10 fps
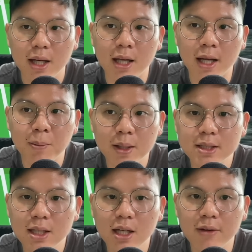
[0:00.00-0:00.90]
And I
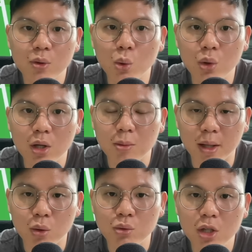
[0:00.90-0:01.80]
personally have Cunha in
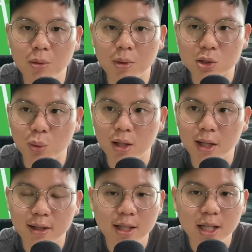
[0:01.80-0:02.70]
my own team as well.
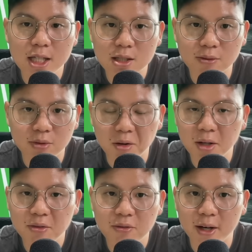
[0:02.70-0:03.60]
I think he's a
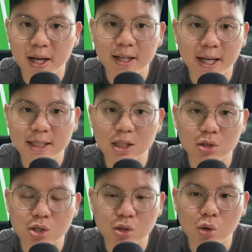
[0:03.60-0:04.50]
very fine asset
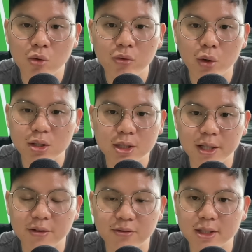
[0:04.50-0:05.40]
to just go for
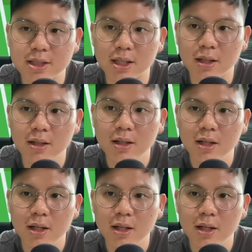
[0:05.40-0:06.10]
instead of Vissa.